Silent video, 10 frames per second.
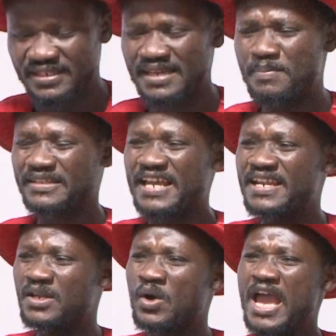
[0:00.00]
Never
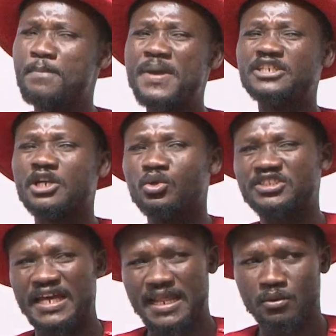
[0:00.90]
ten by
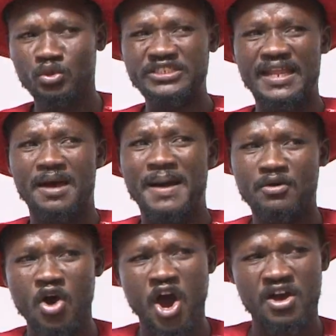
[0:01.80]
Jerusalem,
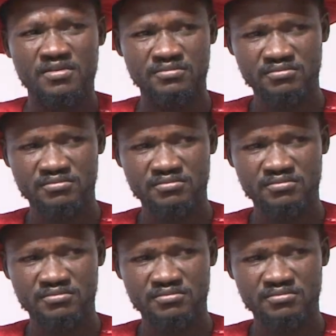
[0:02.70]
Rusalama, cop.